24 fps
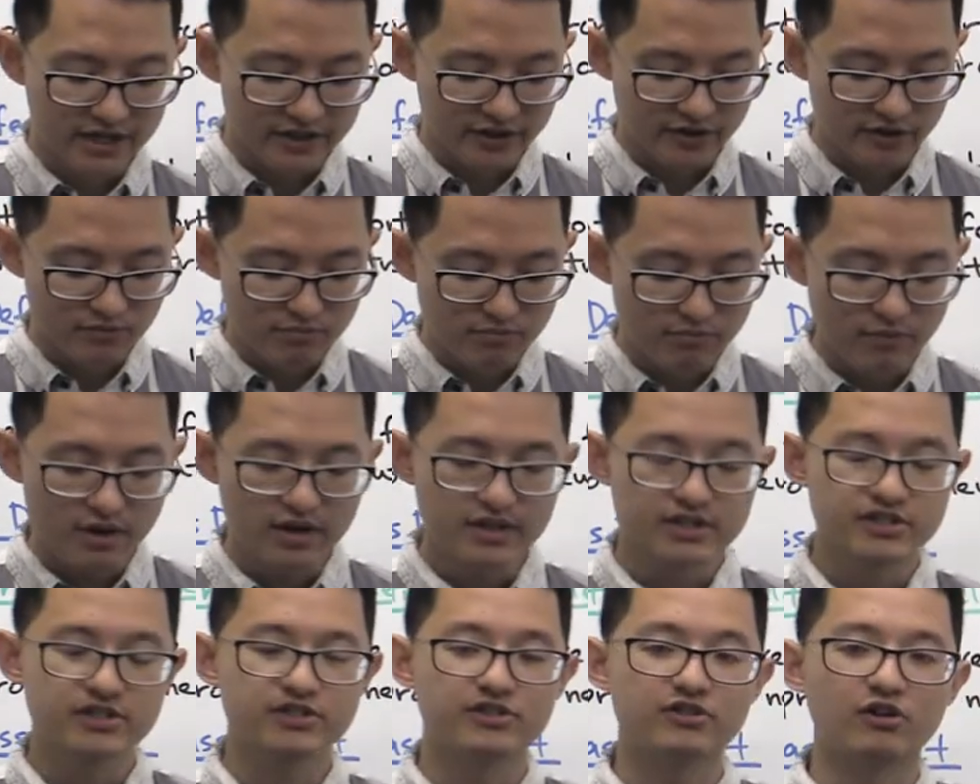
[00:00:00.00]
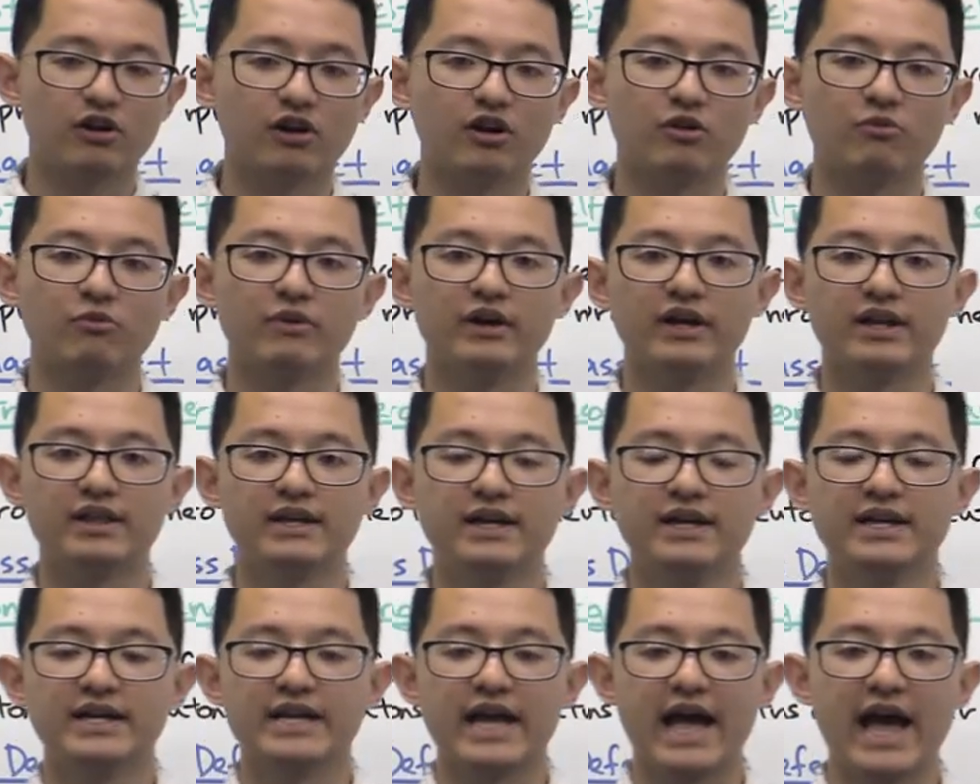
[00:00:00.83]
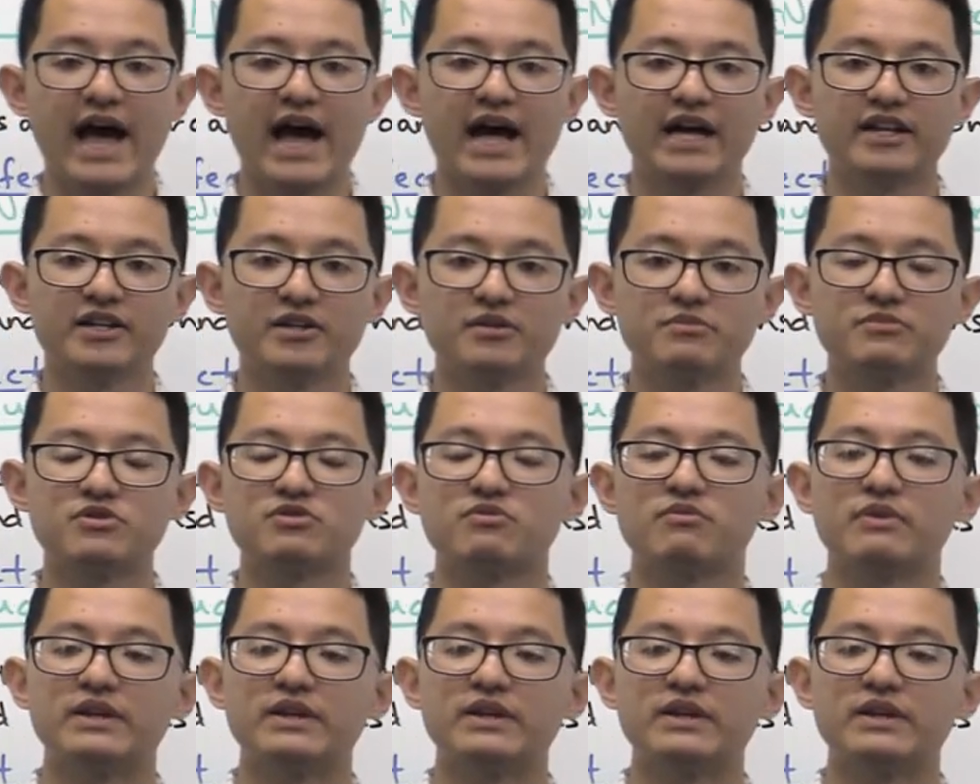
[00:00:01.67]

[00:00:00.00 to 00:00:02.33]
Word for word: you must start with atoms